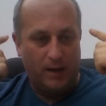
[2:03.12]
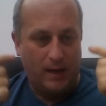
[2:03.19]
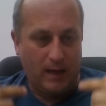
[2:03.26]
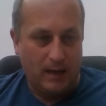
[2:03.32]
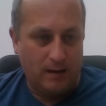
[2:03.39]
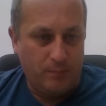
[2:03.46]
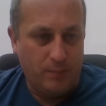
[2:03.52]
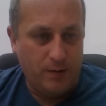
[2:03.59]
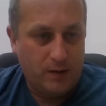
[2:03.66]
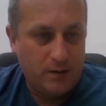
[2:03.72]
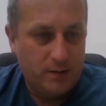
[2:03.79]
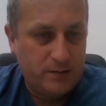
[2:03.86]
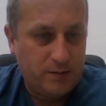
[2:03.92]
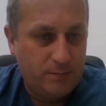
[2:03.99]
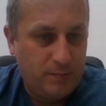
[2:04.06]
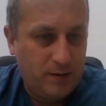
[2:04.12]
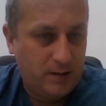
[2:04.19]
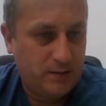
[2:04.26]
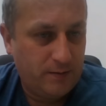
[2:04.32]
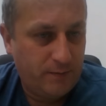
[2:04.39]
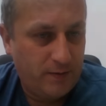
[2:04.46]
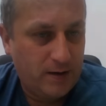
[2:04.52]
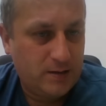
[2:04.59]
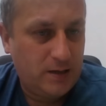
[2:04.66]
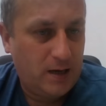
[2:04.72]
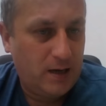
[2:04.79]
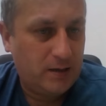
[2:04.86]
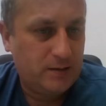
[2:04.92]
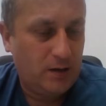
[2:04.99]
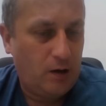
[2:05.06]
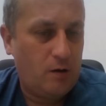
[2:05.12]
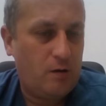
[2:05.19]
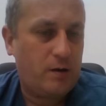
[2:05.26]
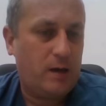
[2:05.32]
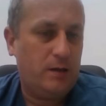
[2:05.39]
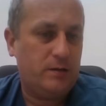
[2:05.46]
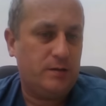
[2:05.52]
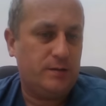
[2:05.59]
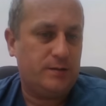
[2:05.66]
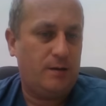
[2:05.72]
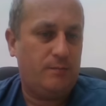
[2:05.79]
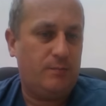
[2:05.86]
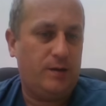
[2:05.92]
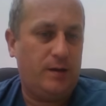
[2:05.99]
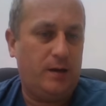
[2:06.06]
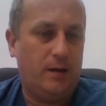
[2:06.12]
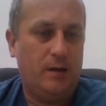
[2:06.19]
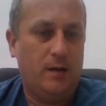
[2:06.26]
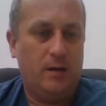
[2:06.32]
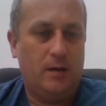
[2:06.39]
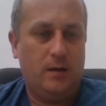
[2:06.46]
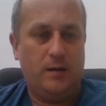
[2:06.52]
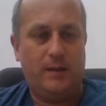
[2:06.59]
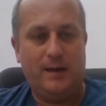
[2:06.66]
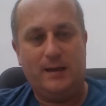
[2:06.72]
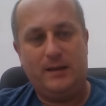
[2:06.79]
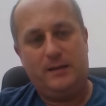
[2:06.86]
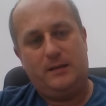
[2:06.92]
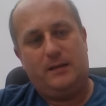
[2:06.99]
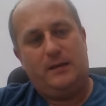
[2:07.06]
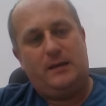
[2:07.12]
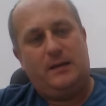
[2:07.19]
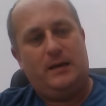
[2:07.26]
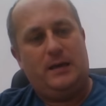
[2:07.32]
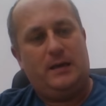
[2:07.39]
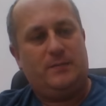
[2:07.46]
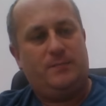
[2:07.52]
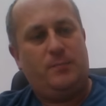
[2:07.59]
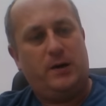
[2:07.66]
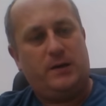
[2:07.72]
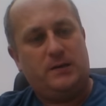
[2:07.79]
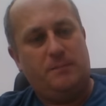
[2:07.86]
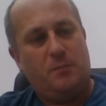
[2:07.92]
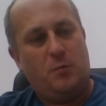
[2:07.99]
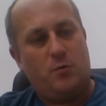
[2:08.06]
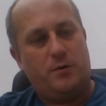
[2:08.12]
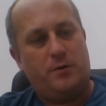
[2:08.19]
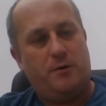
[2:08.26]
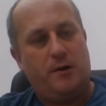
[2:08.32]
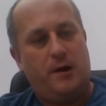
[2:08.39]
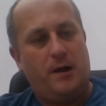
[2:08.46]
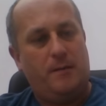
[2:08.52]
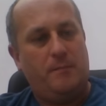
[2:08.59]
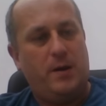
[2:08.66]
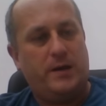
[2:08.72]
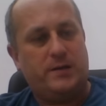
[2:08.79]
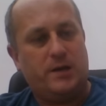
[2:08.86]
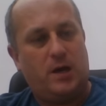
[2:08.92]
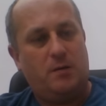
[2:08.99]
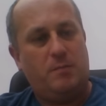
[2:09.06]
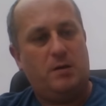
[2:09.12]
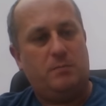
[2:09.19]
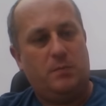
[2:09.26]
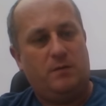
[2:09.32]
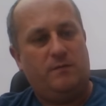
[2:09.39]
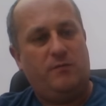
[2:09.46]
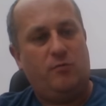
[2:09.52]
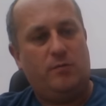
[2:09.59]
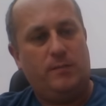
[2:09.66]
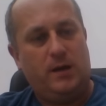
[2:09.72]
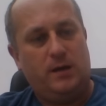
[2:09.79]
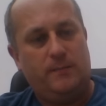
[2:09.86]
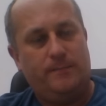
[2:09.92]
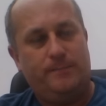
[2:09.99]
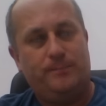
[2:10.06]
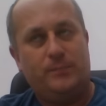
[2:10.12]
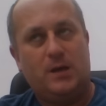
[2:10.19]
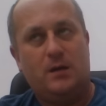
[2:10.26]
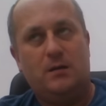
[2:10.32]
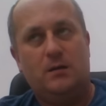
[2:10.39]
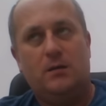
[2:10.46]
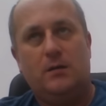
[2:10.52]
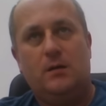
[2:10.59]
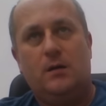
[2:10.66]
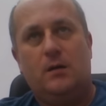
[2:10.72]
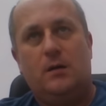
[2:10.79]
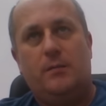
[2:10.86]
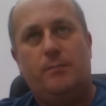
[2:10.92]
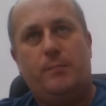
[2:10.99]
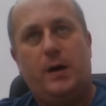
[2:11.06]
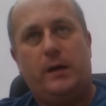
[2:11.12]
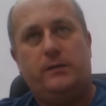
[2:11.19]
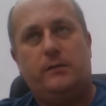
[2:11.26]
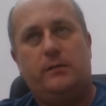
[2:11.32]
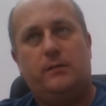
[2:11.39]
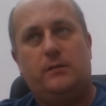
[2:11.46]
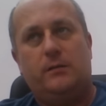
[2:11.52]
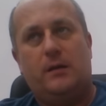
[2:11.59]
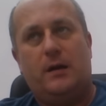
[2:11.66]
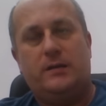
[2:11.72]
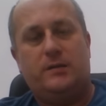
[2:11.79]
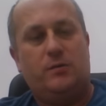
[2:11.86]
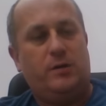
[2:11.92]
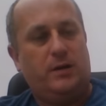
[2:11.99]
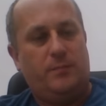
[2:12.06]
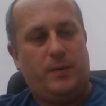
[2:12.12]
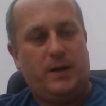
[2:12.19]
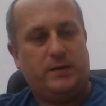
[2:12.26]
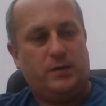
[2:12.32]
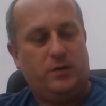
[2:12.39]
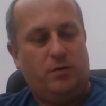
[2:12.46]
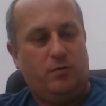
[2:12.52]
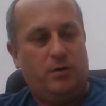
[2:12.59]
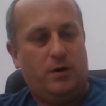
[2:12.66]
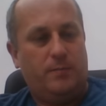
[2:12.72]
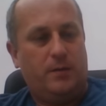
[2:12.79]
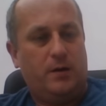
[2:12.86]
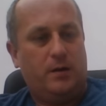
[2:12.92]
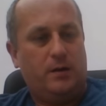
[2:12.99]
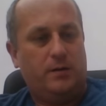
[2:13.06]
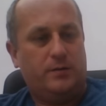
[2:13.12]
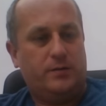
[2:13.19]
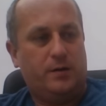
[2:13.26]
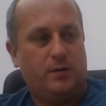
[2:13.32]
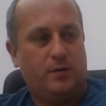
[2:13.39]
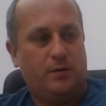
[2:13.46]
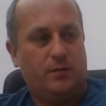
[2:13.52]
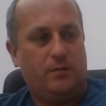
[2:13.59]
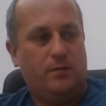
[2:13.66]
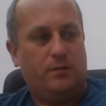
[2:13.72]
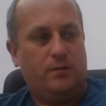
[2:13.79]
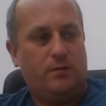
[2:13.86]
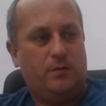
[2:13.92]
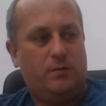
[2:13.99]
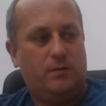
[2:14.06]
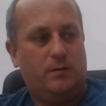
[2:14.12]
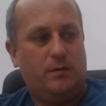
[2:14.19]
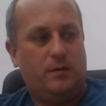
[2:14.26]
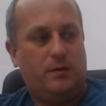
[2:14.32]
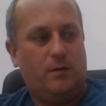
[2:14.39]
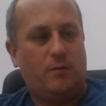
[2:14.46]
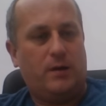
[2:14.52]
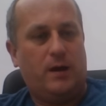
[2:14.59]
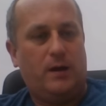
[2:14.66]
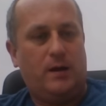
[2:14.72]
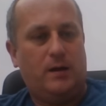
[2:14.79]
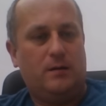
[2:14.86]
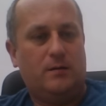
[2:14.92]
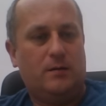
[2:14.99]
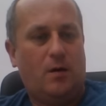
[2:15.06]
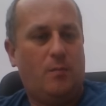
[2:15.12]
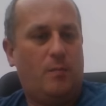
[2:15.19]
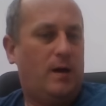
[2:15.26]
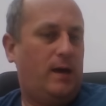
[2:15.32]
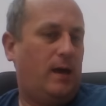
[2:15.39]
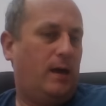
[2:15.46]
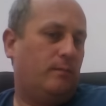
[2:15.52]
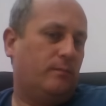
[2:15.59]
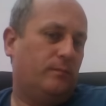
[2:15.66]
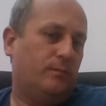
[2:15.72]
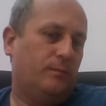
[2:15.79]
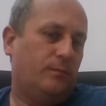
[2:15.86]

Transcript: my head because it means I've actually had to lock into something that is bricks and mortar and makes a commitment for me. But I still need a base in Europe, so okay, I'll buy it.